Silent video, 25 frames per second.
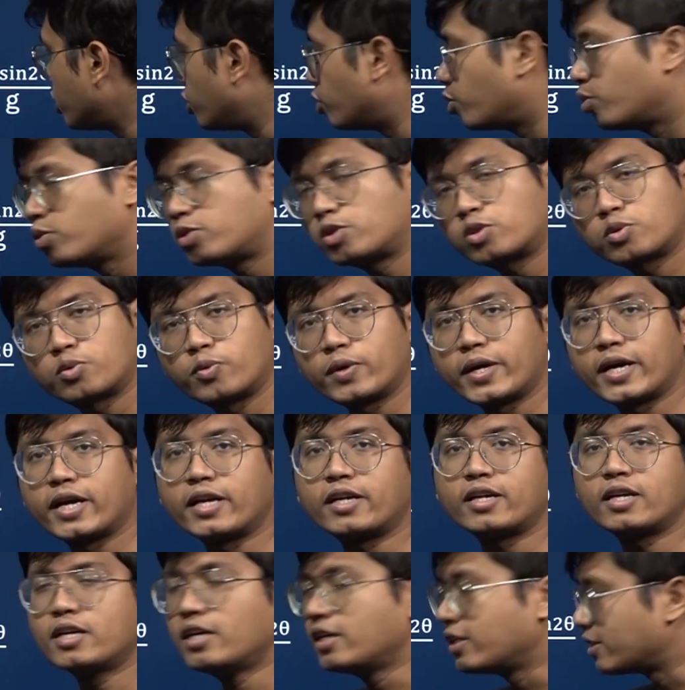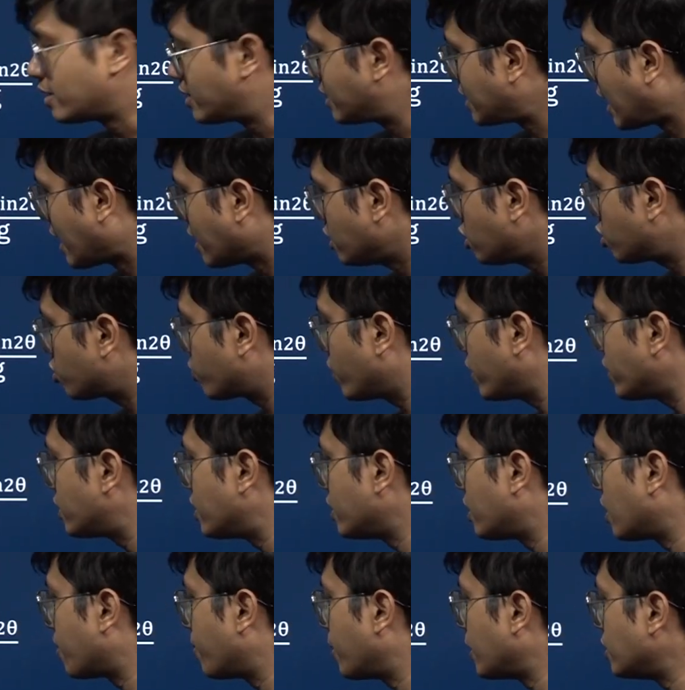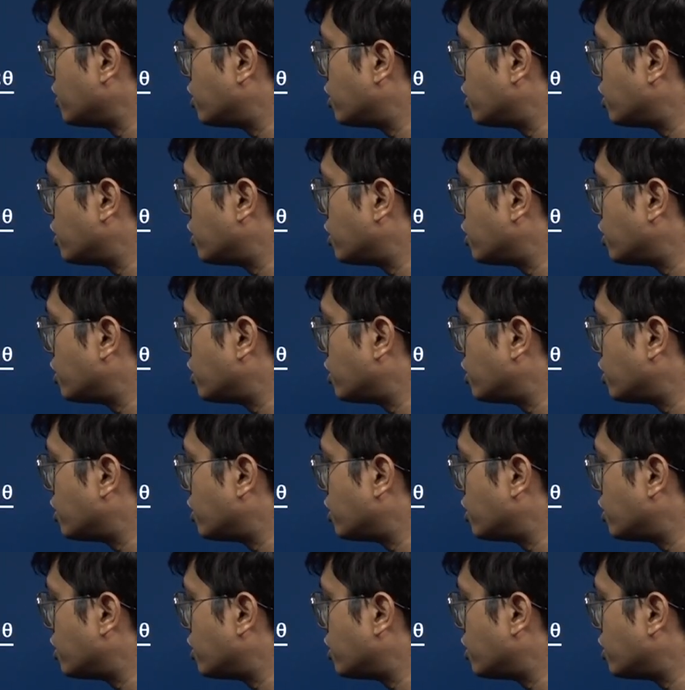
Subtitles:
u square sine square theta by